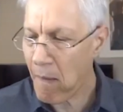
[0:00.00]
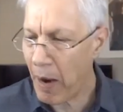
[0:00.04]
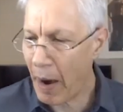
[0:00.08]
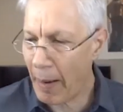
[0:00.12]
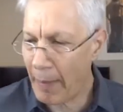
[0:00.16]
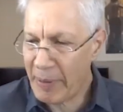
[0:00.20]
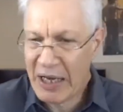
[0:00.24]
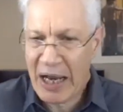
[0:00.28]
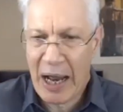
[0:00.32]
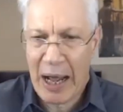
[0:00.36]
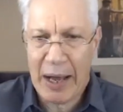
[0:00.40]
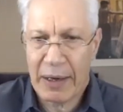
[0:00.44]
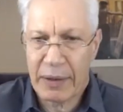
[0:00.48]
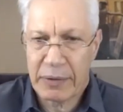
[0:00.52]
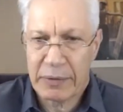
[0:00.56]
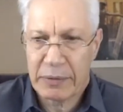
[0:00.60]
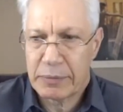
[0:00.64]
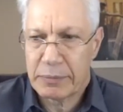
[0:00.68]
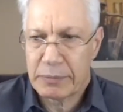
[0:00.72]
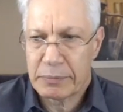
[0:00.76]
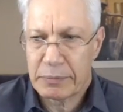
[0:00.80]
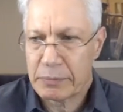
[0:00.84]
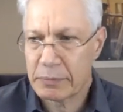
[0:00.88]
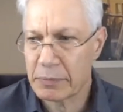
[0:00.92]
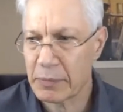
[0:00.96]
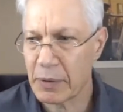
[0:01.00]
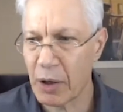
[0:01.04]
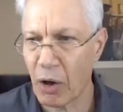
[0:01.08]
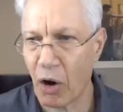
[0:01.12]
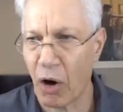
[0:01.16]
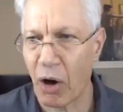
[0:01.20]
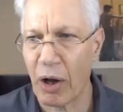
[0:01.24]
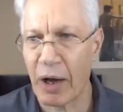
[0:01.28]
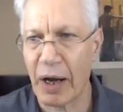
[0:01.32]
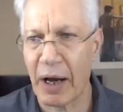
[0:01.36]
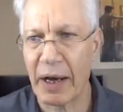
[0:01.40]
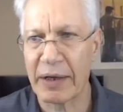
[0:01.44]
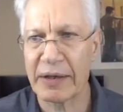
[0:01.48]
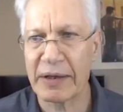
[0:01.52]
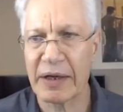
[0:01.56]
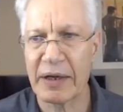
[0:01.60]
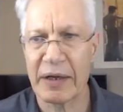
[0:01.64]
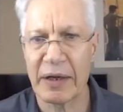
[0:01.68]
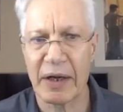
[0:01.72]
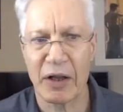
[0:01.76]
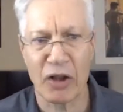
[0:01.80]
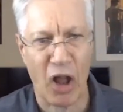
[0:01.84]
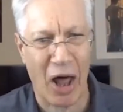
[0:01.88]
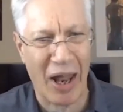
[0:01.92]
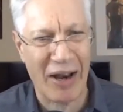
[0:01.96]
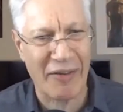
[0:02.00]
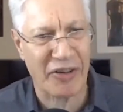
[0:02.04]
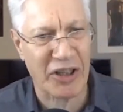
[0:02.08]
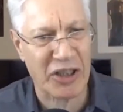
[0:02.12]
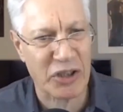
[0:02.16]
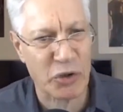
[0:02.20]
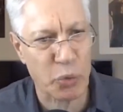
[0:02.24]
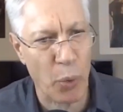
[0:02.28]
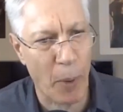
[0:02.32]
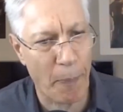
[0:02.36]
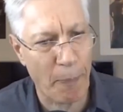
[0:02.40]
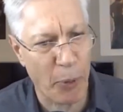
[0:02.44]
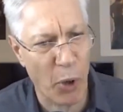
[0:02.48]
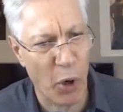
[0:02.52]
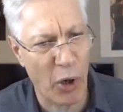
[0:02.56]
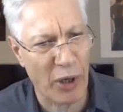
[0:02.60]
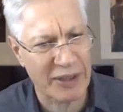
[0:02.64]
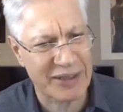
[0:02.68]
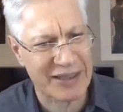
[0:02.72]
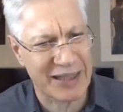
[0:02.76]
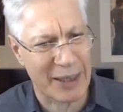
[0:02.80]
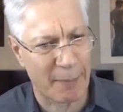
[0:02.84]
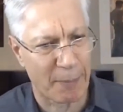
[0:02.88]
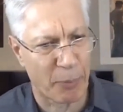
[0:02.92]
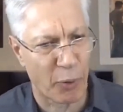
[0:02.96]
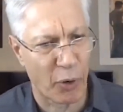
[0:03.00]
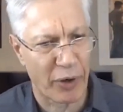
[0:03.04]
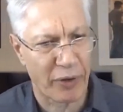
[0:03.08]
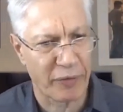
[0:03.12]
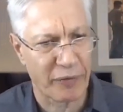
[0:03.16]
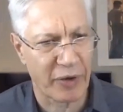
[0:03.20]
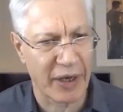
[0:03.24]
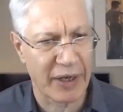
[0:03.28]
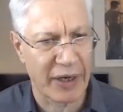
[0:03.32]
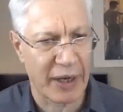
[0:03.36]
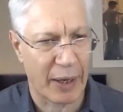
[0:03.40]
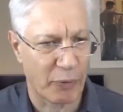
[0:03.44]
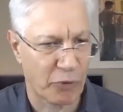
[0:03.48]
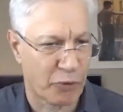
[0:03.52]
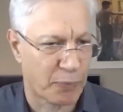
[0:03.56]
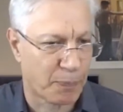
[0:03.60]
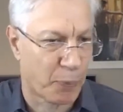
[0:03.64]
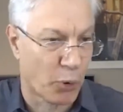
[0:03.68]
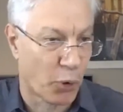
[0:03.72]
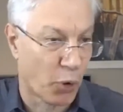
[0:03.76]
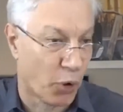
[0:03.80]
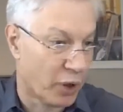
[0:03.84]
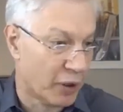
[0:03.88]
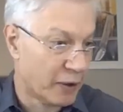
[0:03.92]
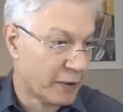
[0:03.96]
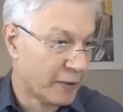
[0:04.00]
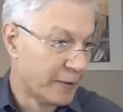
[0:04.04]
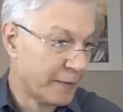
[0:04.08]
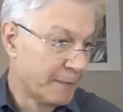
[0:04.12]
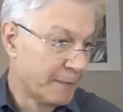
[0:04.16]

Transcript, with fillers: I mean, a lot of us were poor at some point, right? I was poor.